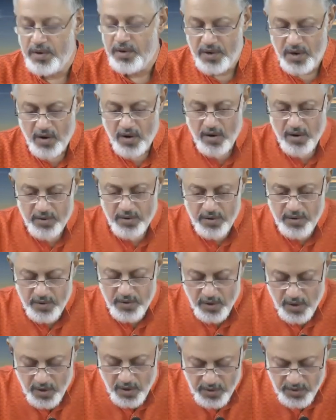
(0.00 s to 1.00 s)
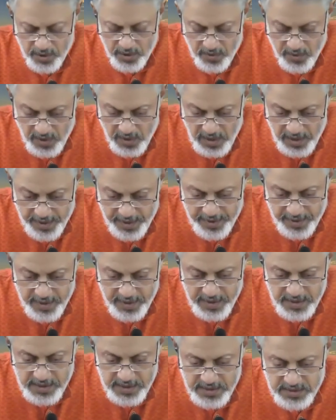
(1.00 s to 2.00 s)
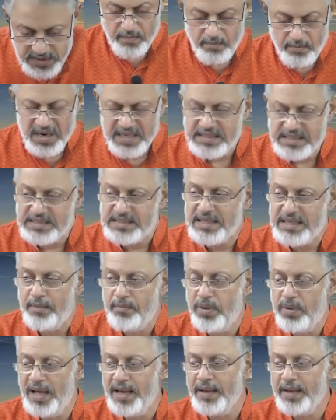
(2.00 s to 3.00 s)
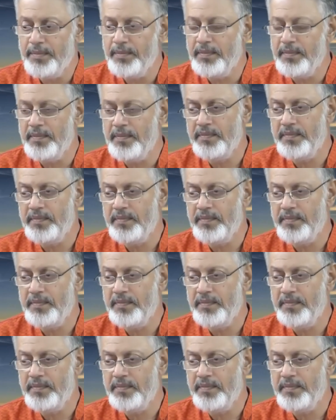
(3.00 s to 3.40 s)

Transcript: Non-duality is bliss sublime.